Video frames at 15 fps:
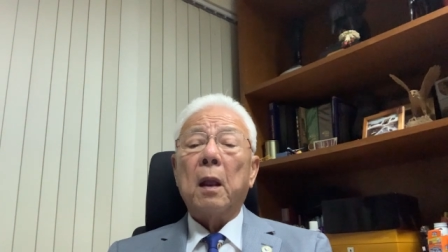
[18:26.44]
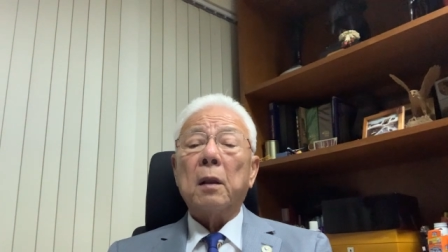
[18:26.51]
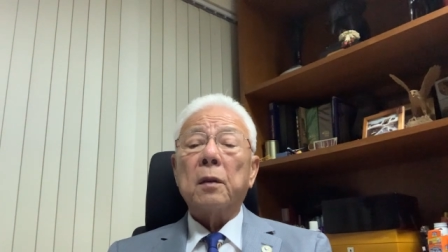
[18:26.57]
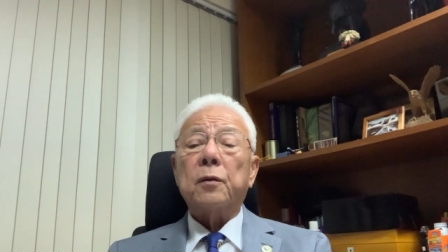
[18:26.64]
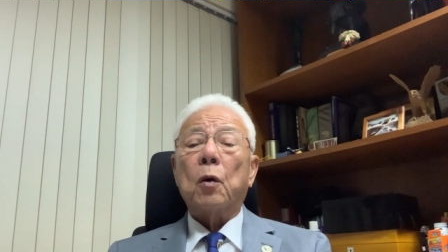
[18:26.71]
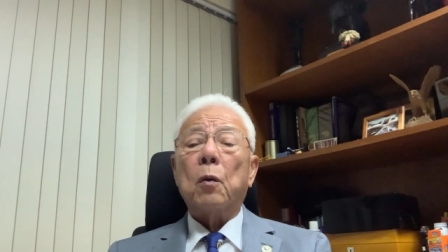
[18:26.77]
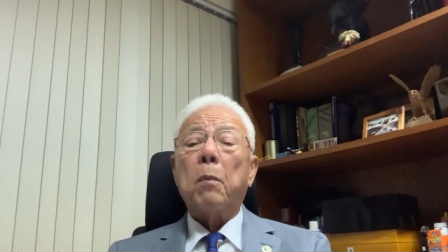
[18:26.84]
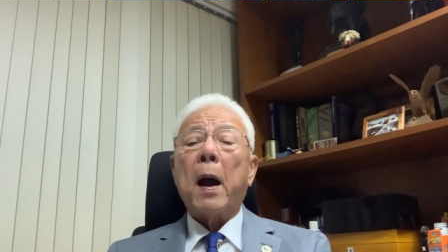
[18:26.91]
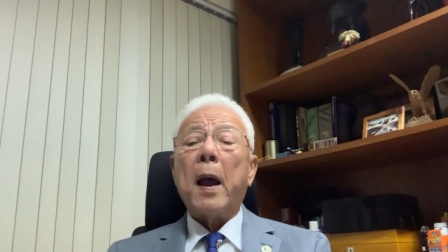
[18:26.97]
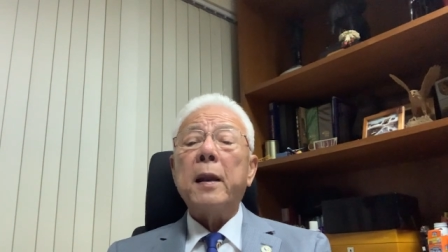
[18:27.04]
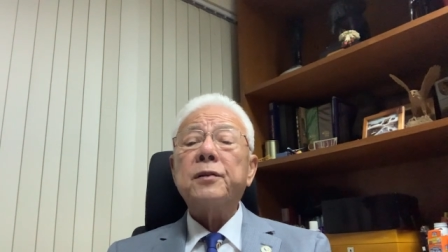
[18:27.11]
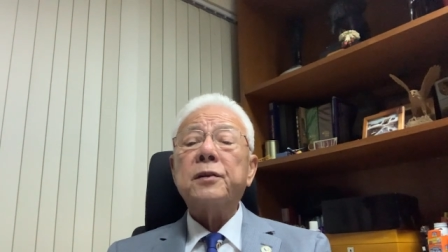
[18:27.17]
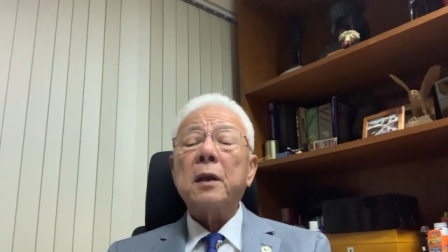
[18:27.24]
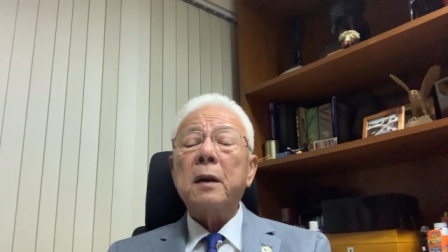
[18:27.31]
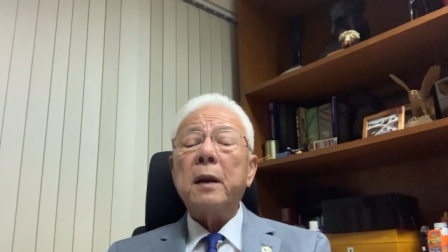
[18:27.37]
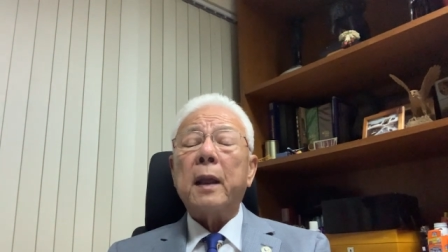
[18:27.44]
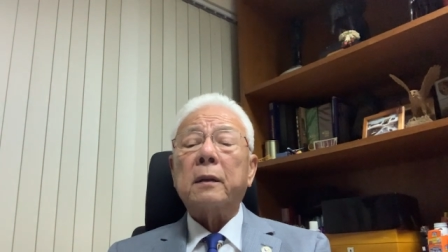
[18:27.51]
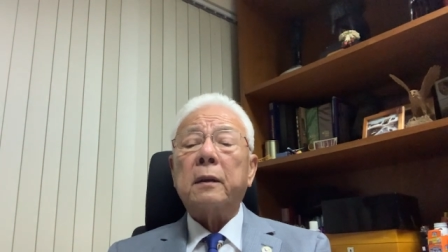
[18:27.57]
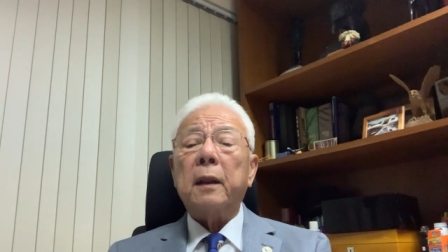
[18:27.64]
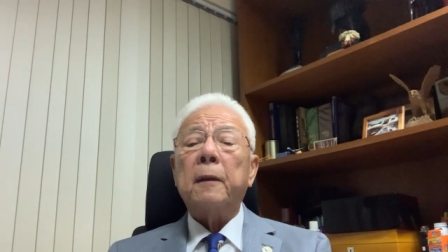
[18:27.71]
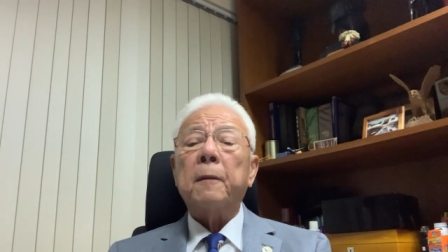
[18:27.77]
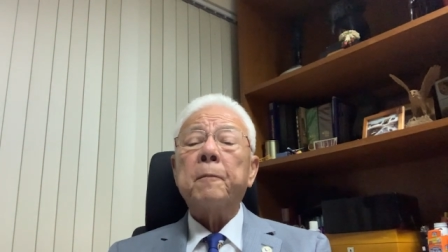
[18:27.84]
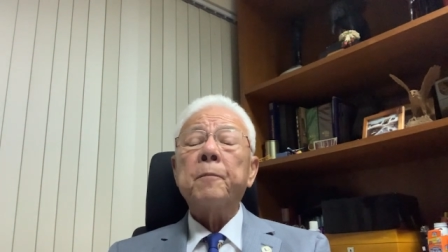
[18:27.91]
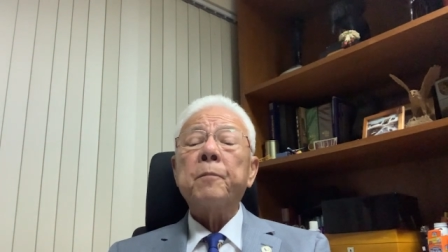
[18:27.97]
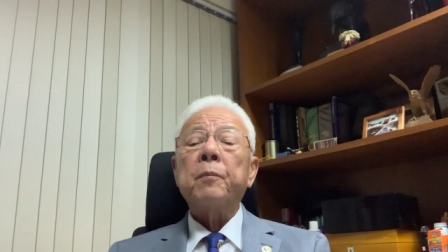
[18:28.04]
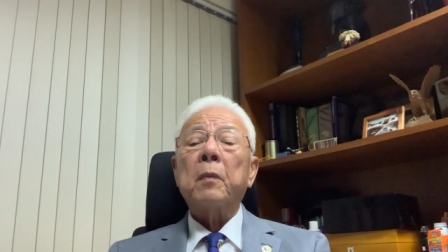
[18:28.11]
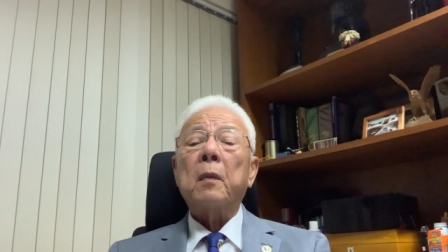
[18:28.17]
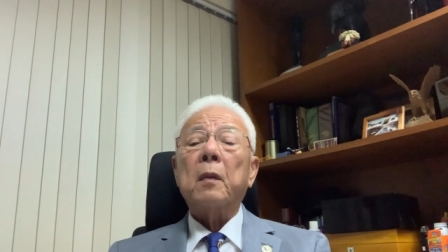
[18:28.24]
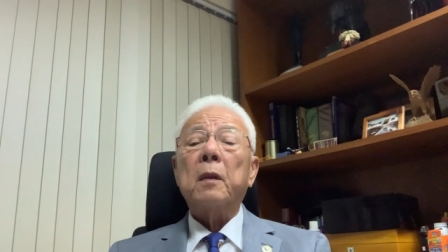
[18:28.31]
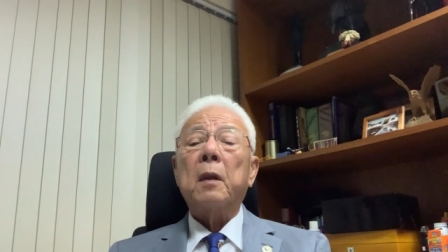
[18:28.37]
So by selecting
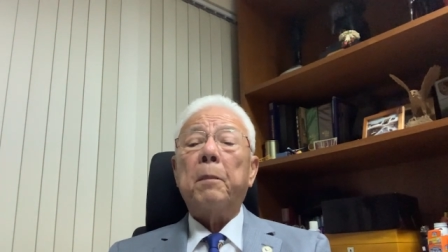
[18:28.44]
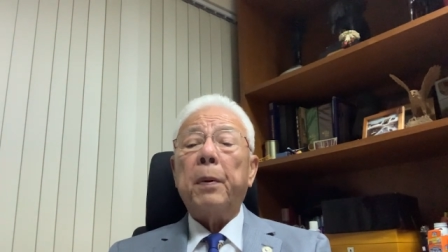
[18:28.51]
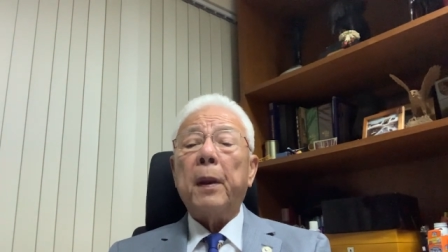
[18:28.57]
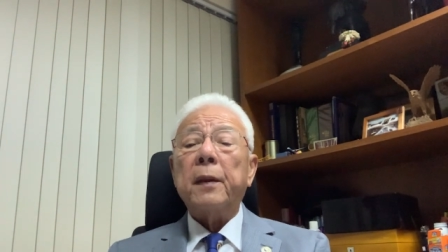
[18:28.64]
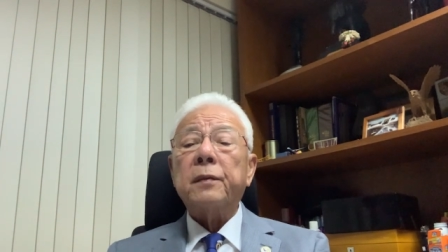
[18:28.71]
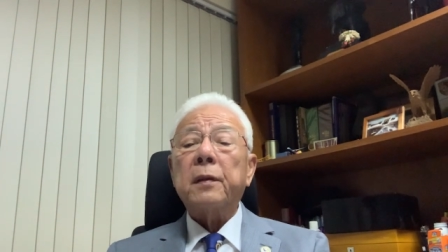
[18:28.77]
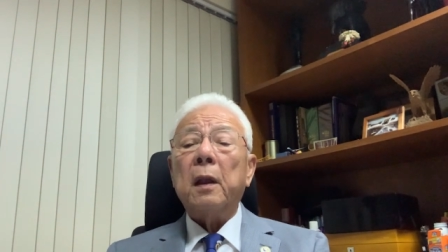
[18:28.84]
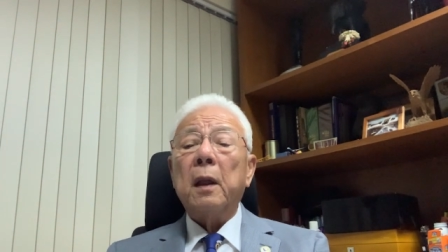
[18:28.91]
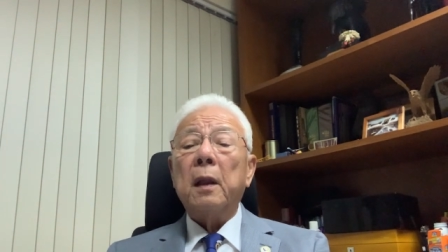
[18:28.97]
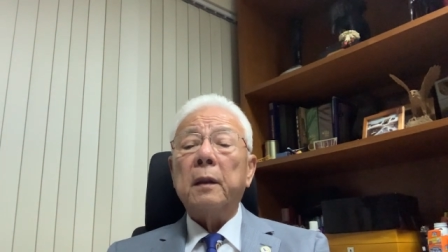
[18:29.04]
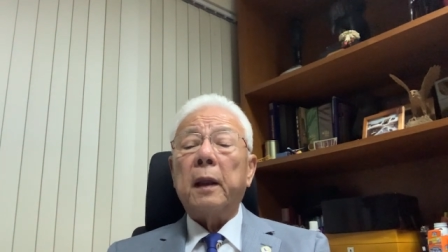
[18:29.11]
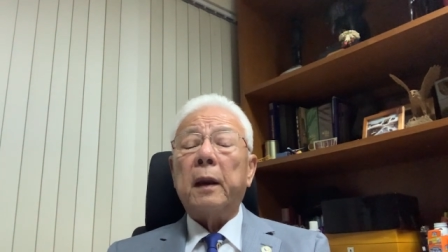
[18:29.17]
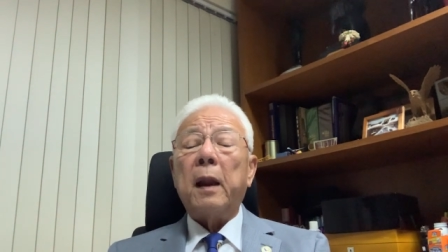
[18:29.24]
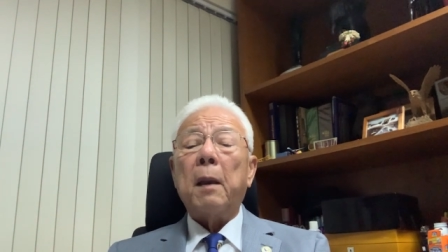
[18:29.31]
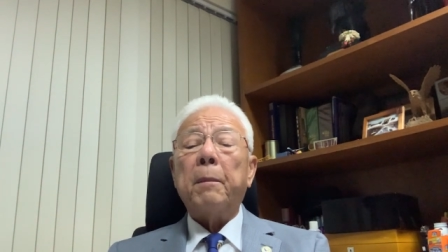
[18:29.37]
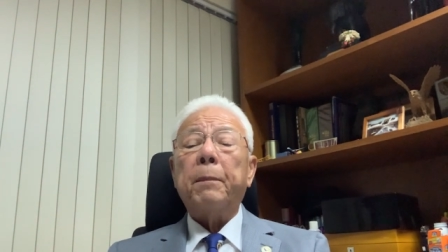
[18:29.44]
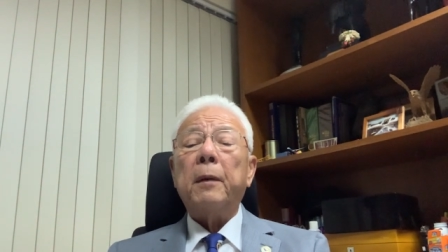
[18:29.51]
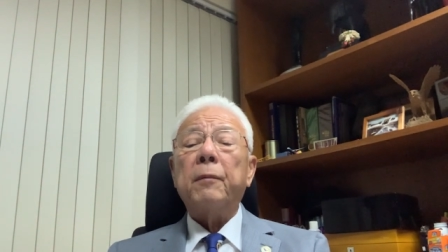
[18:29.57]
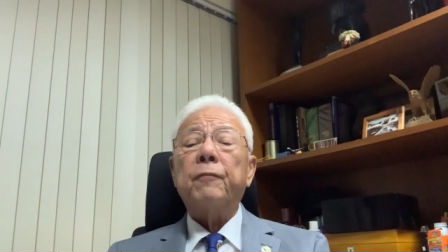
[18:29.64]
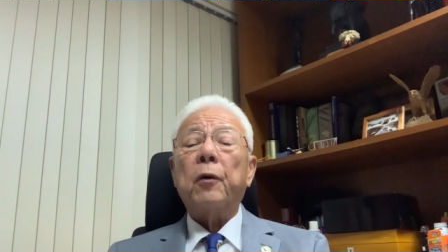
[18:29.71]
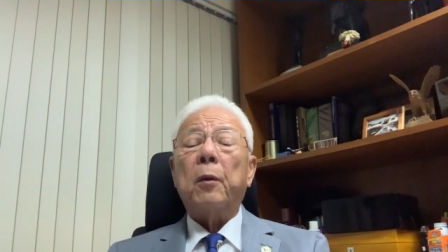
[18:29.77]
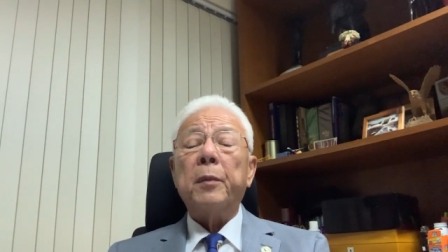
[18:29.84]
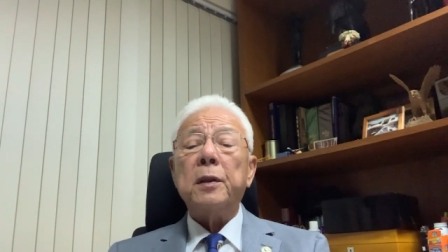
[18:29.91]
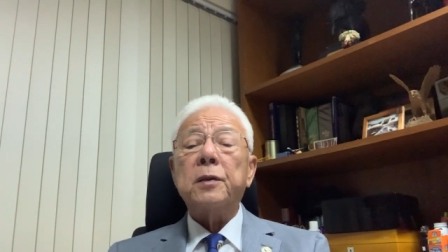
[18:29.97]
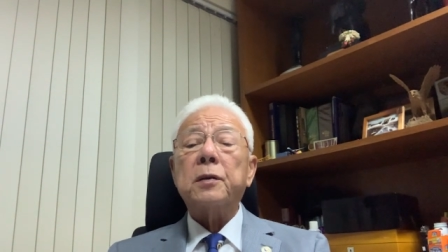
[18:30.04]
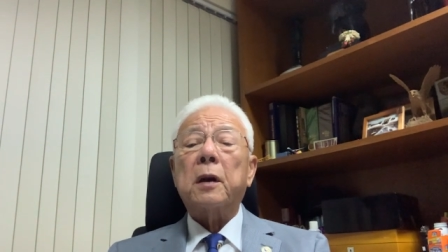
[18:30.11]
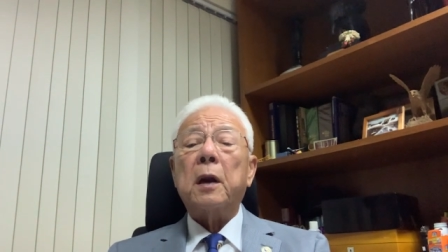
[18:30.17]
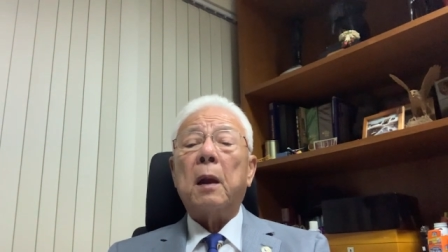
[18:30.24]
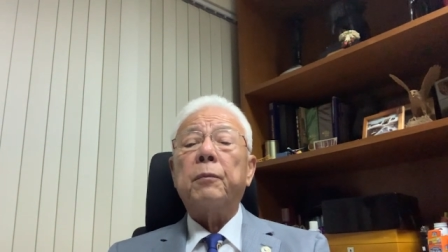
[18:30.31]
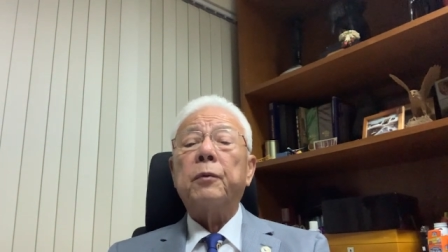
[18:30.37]
the best that happened from each
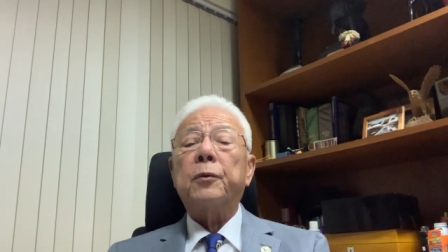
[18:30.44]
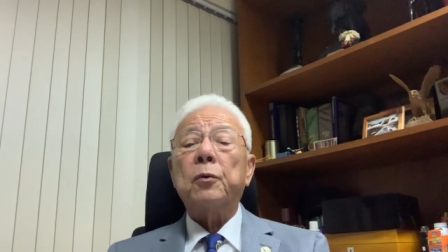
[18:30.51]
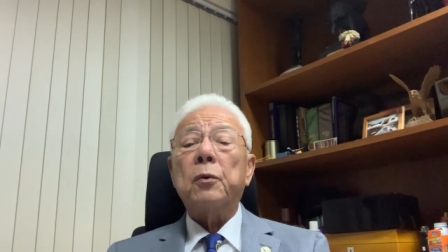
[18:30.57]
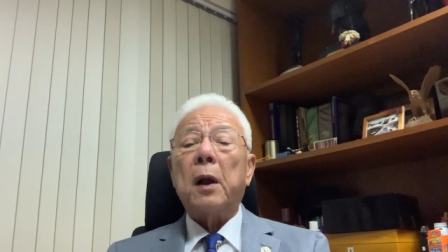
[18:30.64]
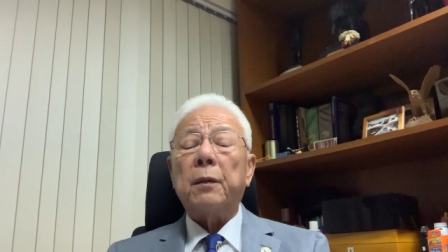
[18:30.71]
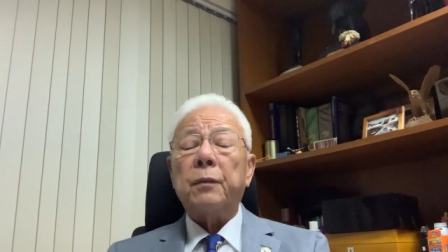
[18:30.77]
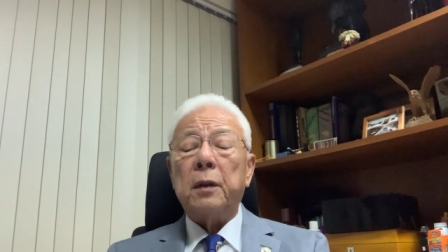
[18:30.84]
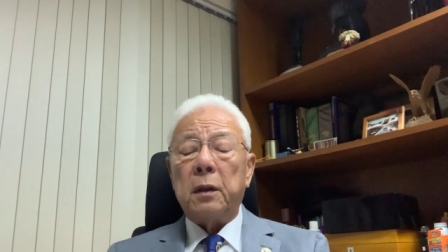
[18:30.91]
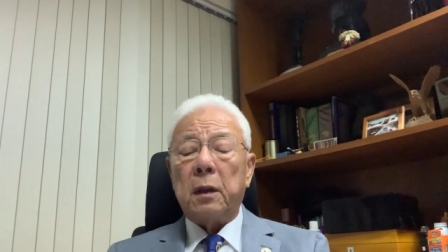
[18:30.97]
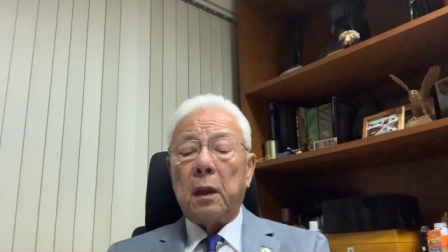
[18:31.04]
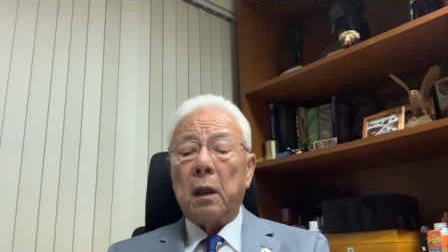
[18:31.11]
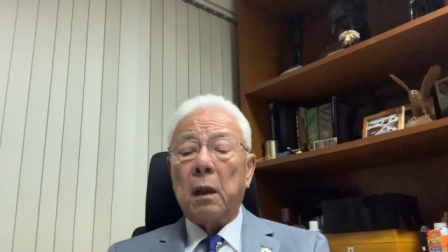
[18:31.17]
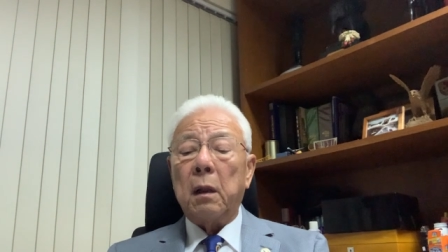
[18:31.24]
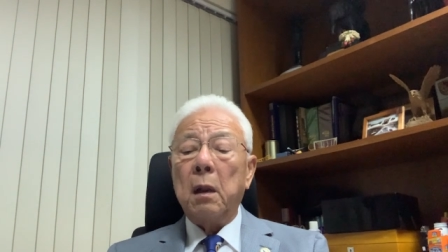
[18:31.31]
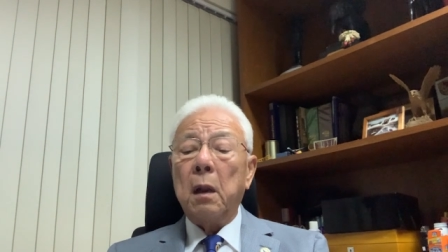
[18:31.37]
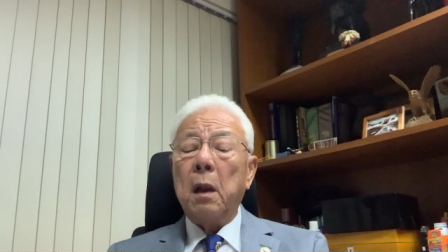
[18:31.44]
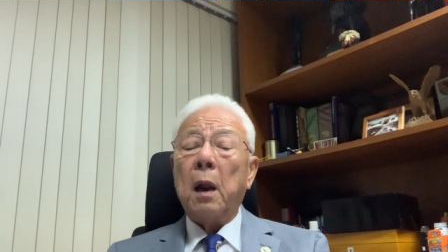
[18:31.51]
club throughout the year,